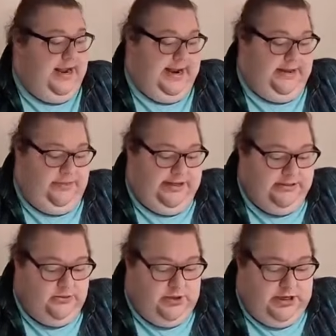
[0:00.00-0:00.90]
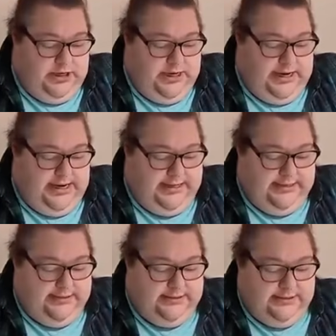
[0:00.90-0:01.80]
And this one
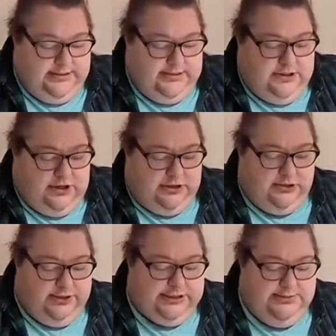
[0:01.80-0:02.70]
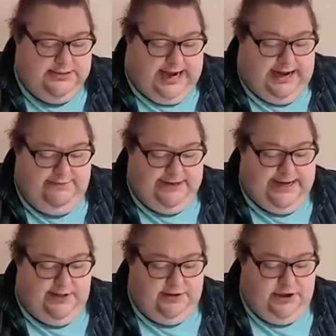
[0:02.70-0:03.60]
is called Christmas Advent
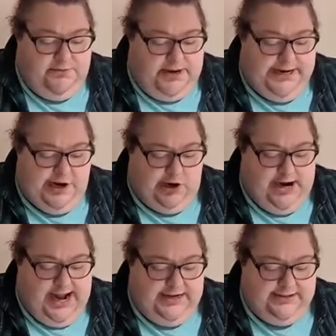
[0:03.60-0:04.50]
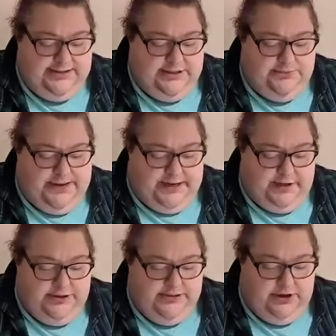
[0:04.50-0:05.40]
Calendar by
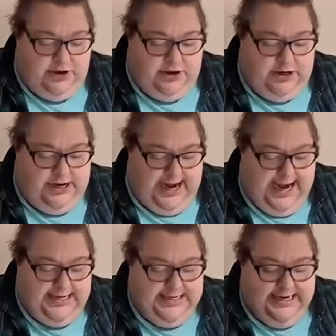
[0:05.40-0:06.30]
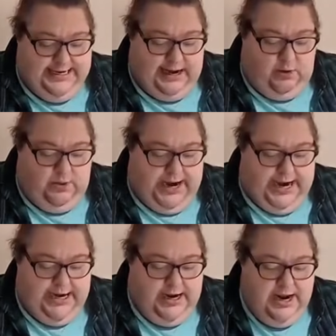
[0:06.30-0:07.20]
Naraxstitchpatterns on 18 count white
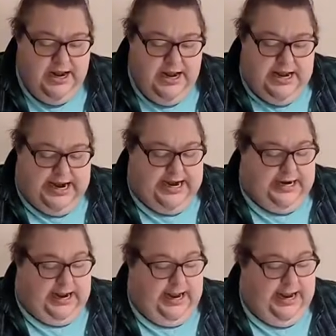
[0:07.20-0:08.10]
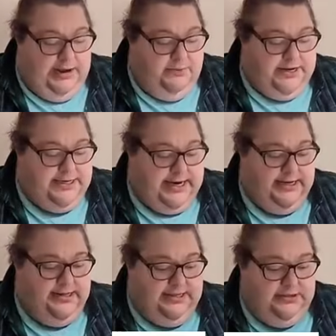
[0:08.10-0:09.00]
Ada, and I
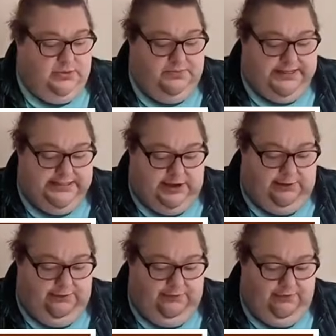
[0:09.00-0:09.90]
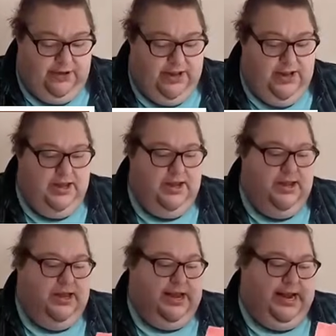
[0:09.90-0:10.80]
dyed this one myself.
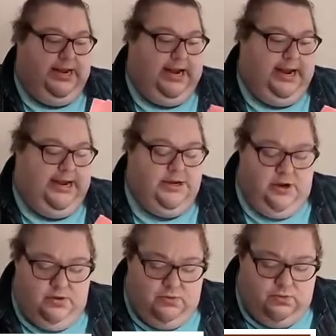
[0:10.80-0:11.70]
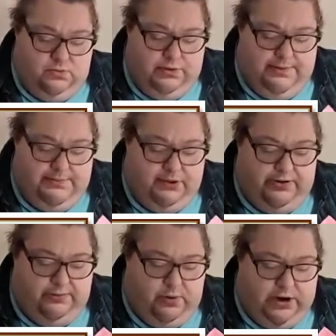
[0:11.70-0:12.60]
And I don't
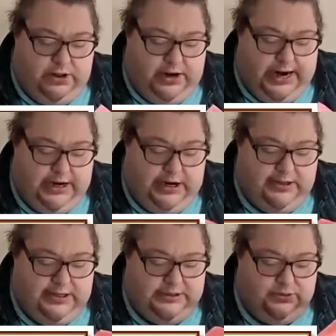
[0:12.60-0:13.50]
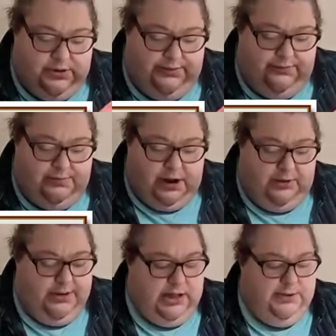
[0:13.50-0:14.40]
remember whether I got this one from
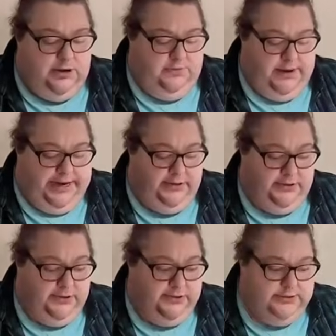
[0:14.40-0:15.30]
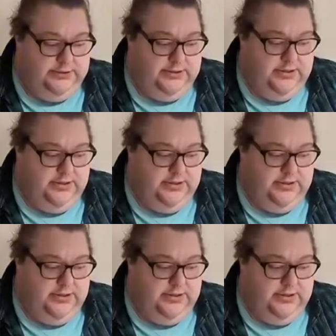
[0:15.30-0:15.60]
Hobby Lobby or Michael's.